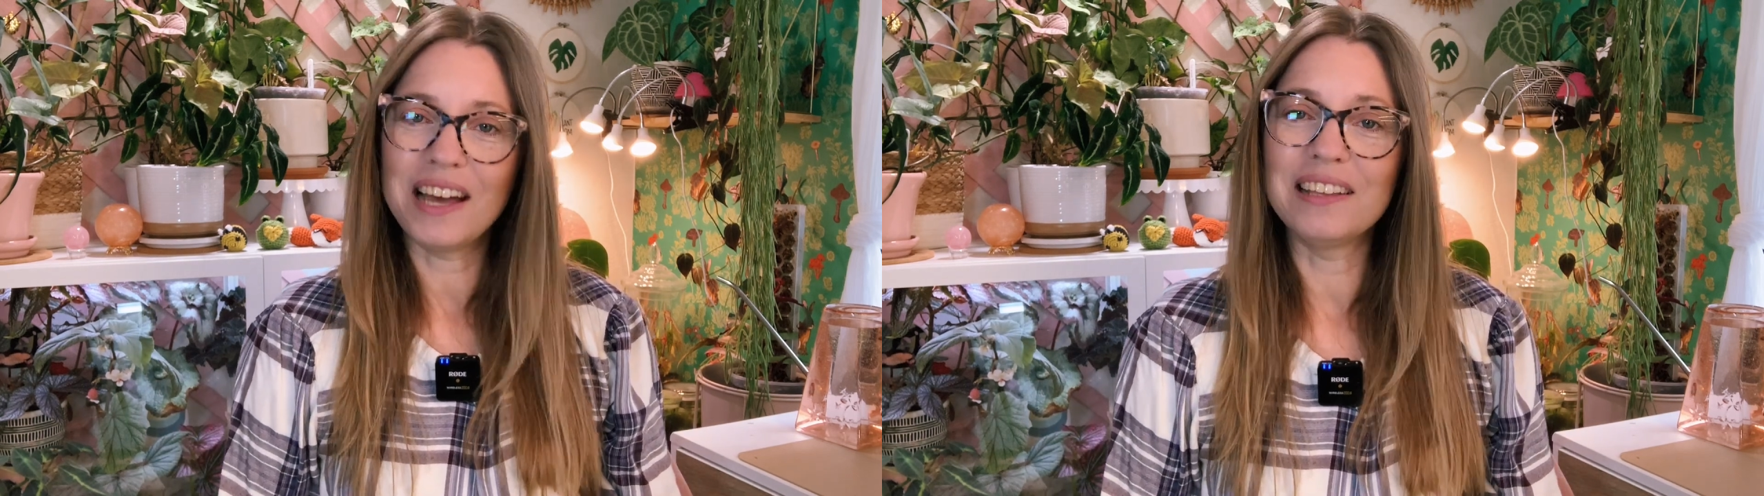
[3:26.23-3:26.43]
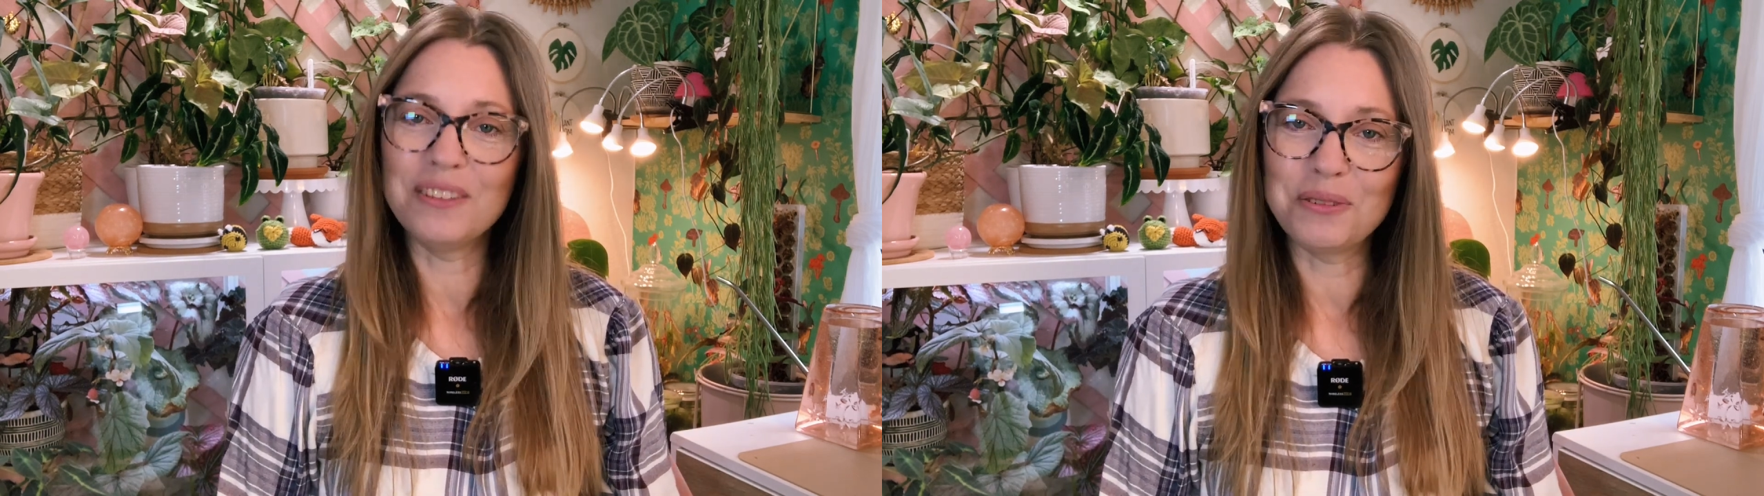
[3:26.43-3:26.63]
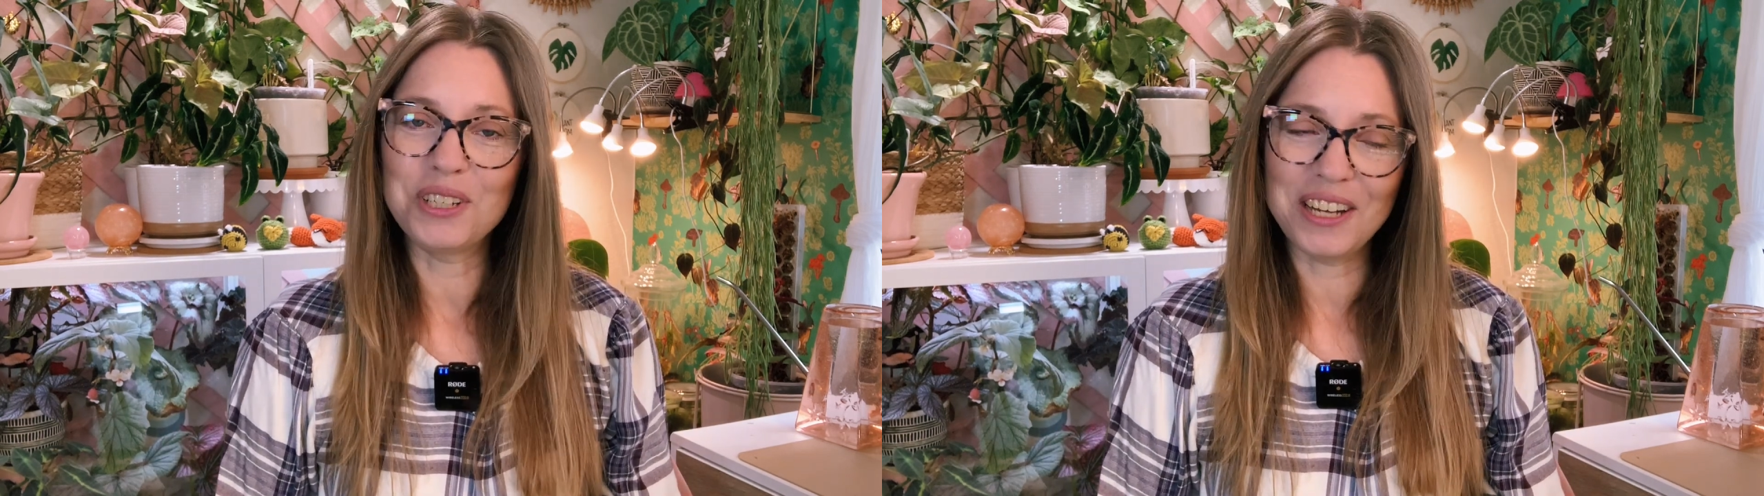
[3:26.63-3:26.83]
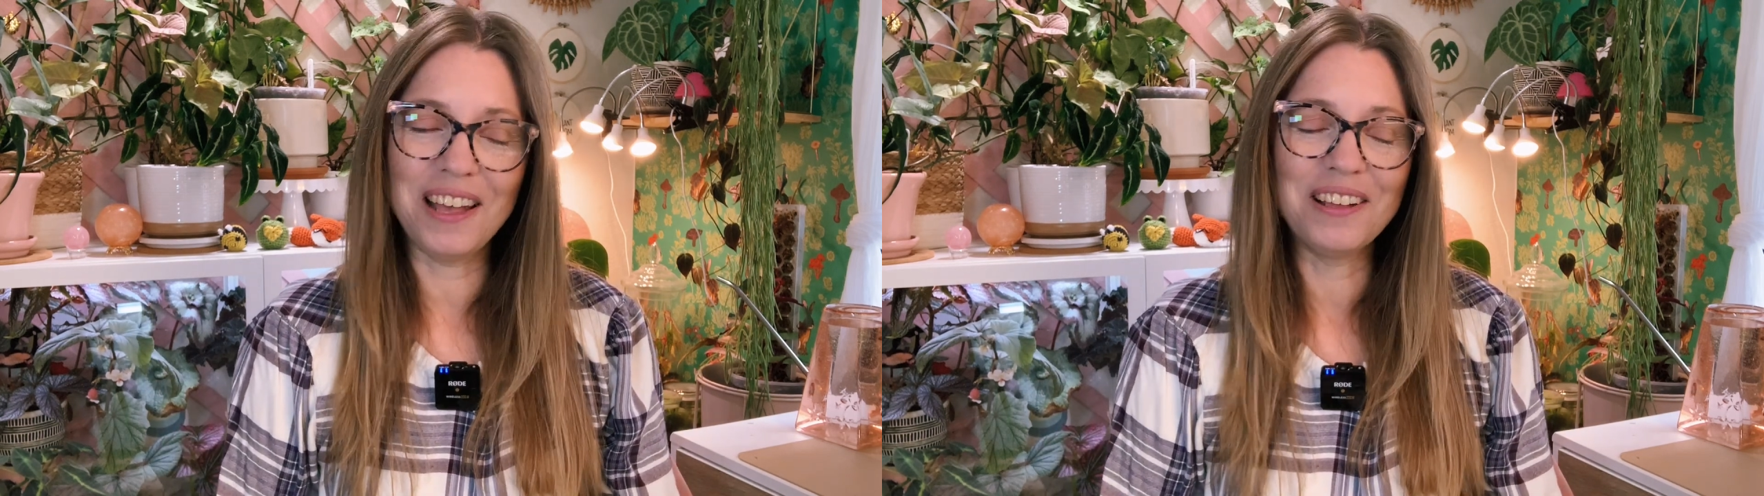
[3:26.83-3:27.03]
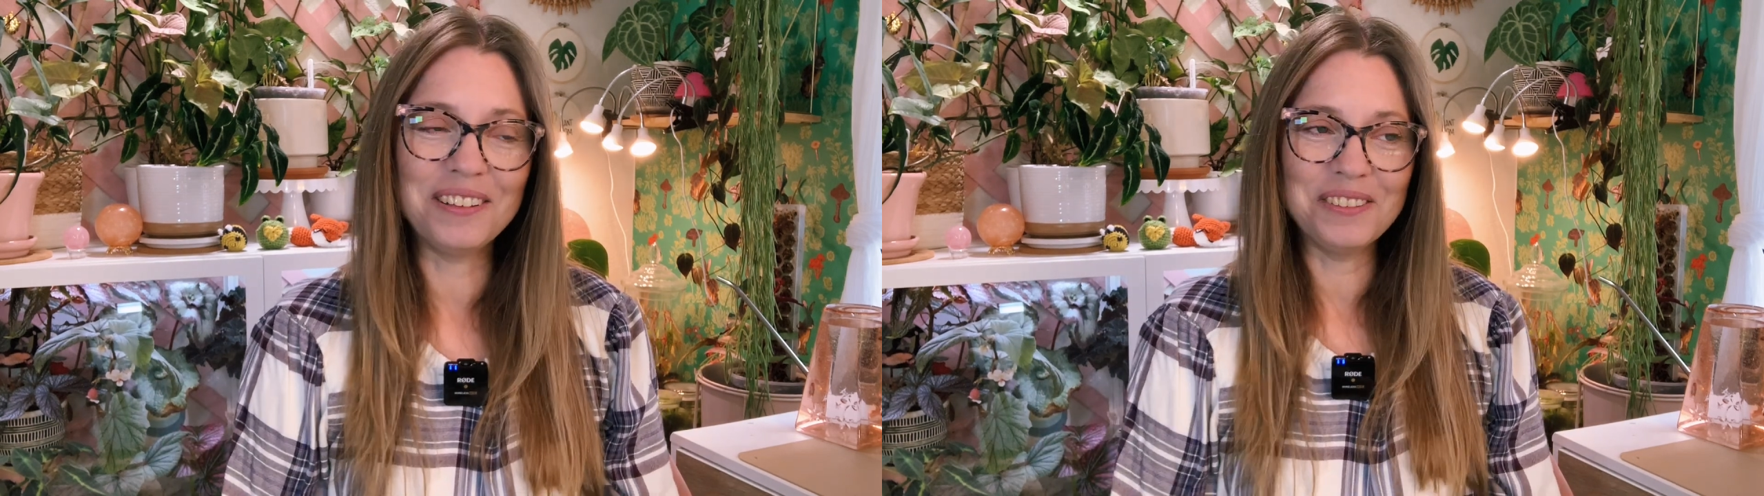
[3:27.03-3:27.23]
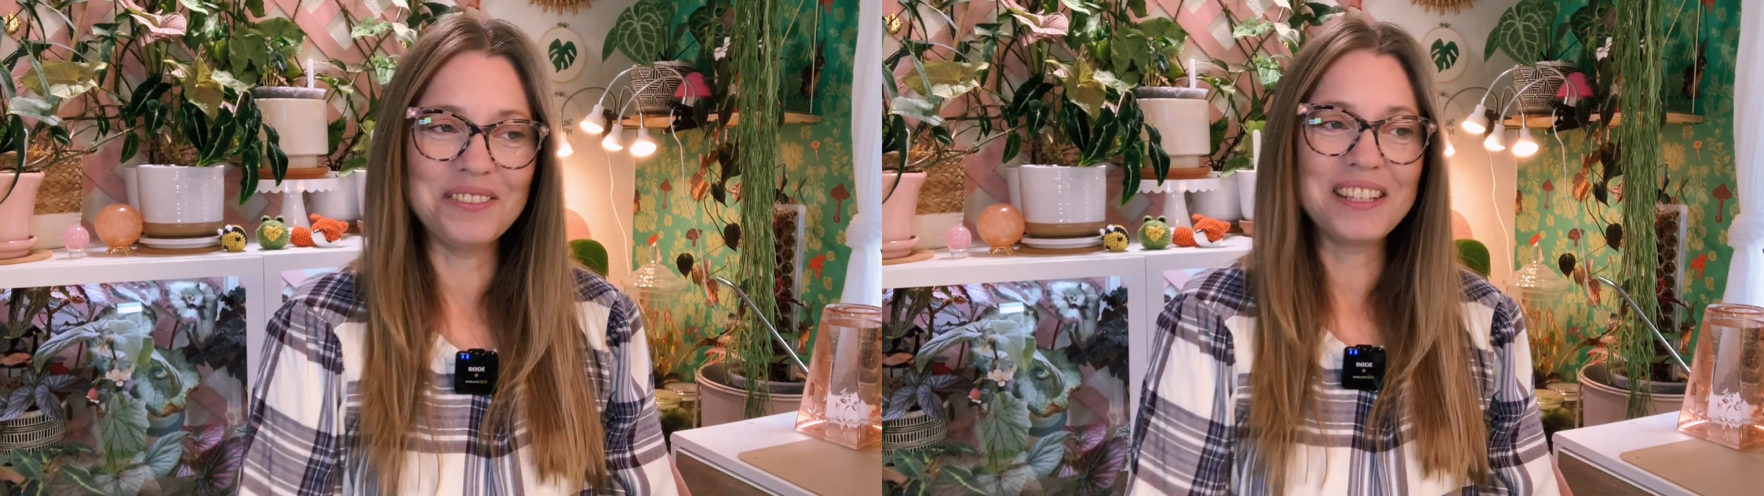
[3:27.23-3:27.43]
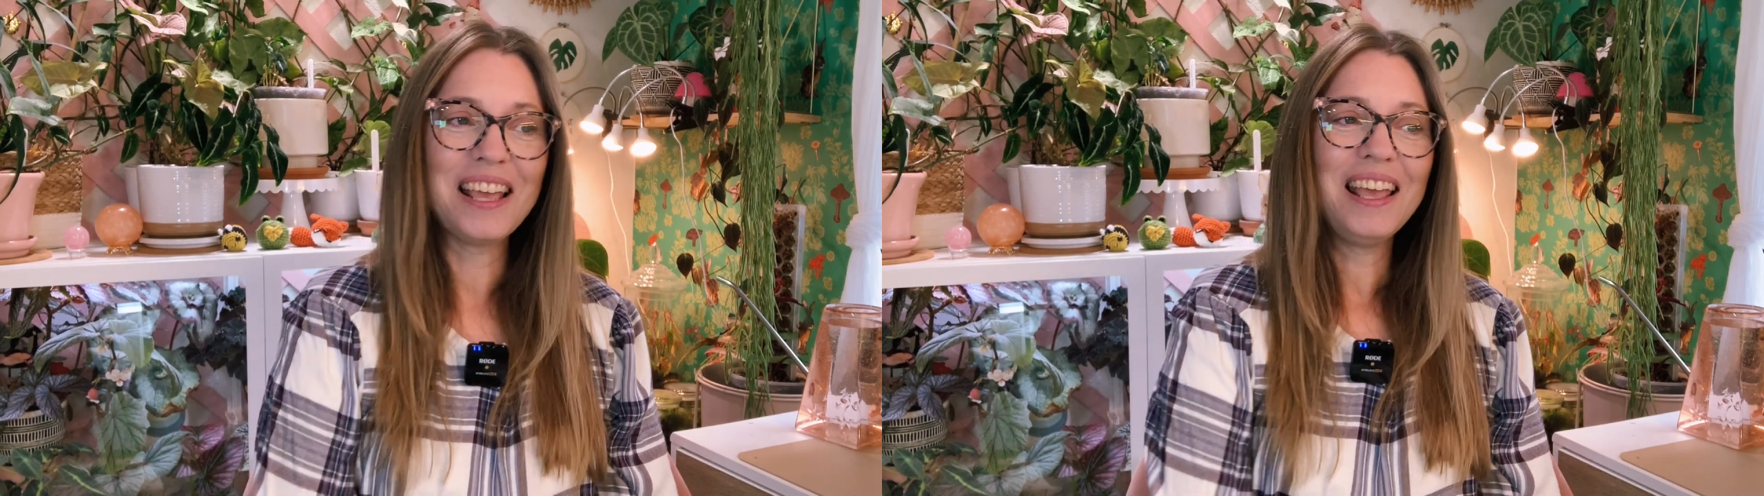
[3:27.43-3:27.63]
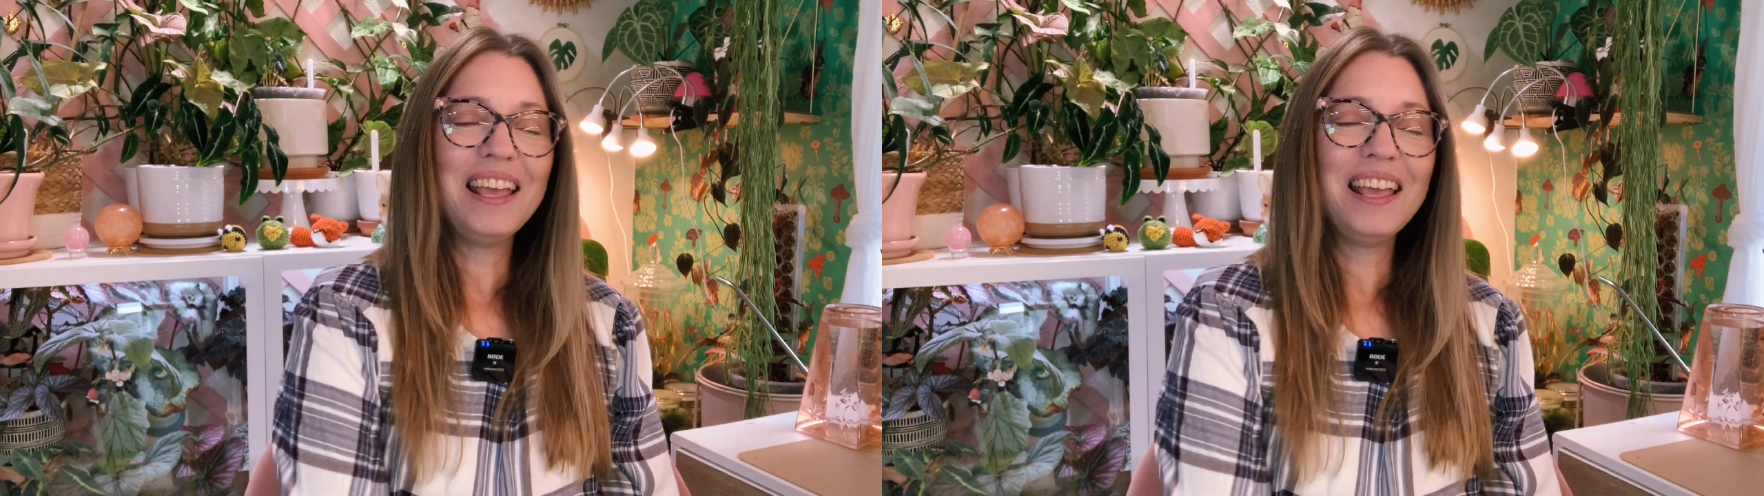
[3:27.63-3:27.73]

on those shelves.